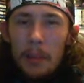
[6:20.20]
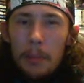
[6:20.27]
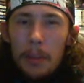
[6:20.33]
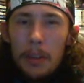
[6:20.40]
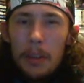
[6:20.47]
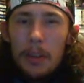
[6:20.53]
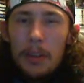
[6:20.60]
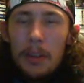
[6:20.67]

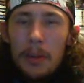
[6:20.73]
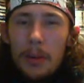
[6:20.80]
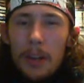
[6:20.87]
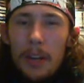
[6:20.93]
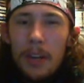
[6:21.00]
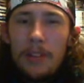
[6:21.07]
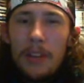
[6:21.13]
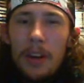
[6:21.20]
Beat it in
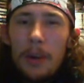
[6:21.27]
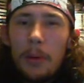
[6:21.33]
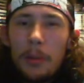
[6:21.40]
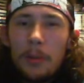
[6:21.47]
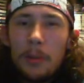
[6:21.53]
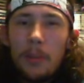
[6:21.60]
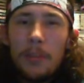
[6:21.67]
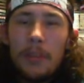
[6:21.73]
2.5
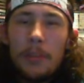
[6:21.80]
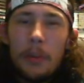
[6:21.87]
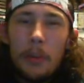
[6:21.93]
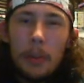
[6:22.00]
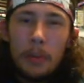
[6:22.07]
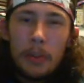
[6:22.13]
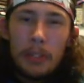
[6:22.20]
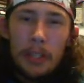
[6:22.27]
hours with
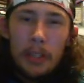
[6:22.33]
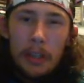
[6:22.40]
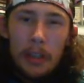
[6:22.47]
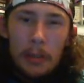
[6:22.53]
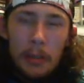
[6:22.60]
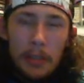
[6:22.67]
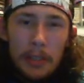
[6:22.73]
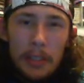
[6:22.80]
51%
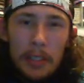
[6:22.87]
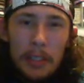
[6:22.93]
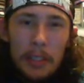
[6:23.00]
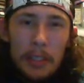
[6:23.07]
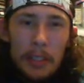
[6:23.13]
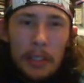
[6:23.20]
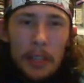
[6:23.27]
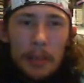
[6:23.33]
item
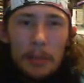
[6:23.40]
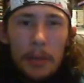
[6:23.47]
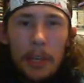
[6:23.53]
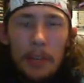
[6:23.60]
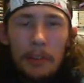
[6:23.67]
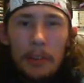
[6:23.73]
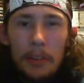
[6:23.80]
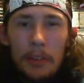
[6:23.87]
collecting. Not
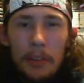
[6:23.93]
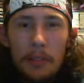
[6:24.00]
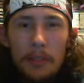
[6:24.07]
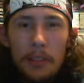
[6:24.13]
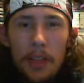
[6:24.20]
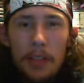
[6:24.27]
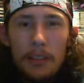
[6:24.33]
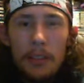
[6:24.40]
bad for
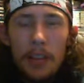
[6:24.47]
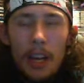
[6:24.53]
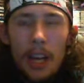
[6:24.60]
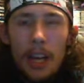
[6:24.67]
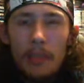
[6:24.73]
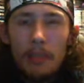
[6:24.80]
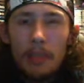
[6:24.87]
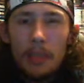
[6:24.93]
how long I
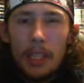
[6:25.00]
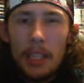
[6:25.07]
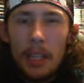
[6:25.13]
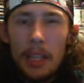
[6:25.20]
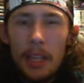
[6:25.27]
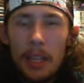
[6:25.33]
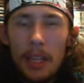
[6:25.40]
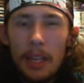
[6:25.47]
haven't played
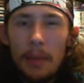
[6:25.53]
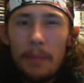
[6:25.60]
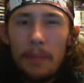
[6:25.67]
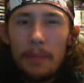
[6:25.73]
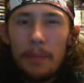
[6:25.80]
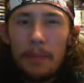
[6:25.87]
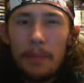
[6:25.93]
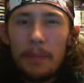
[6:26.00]
that game.
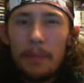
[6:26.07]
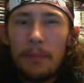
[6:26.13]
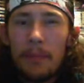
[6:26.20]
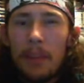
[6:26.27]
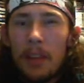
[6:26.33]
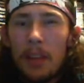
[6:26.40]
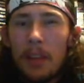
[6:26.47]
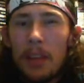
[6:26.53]

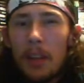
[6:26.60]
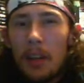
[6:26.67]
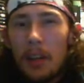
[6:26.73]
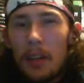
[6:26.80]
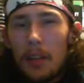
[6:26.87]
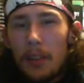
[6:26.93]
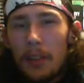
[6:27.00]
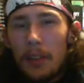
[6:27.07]

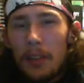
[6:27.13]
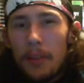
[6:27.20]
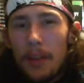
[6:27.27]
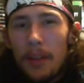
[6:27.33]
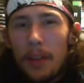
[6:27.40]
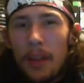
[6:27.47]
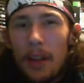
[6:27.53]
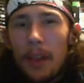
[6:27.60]
Although
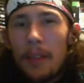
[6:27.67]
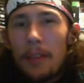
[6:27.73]
once